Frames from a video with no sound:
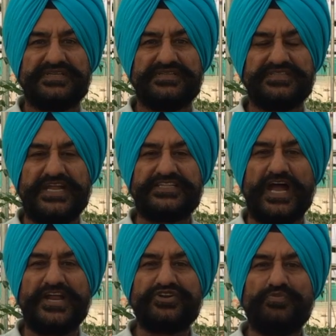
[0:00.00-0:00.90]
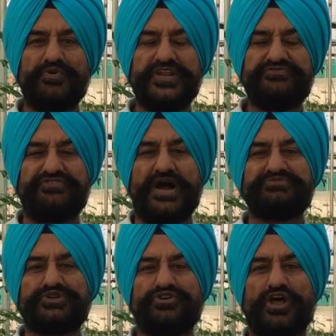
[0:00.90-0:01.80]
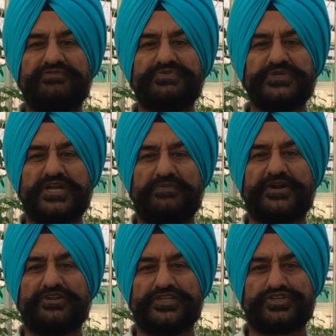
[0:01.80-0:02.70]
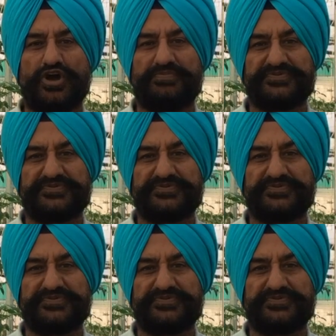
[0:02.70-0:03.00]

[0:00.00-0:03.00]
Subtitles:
that the hydroponic farm should always be covered on the top